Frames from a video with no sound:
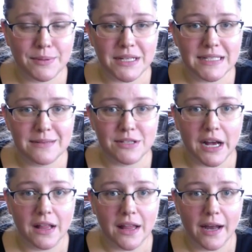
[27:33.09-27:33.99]
but it seems like
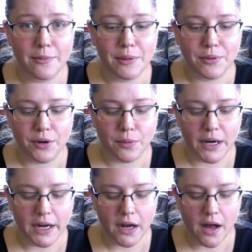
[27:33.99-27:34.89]
a lot of people are
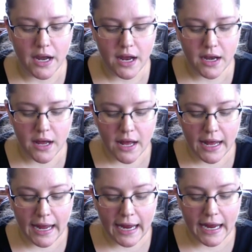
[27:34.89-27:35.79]
working on it.
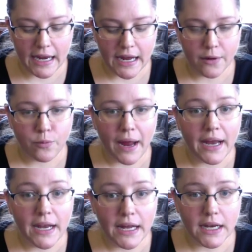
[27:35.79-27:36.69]
And I
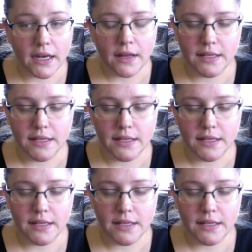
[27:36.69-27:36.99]
went in,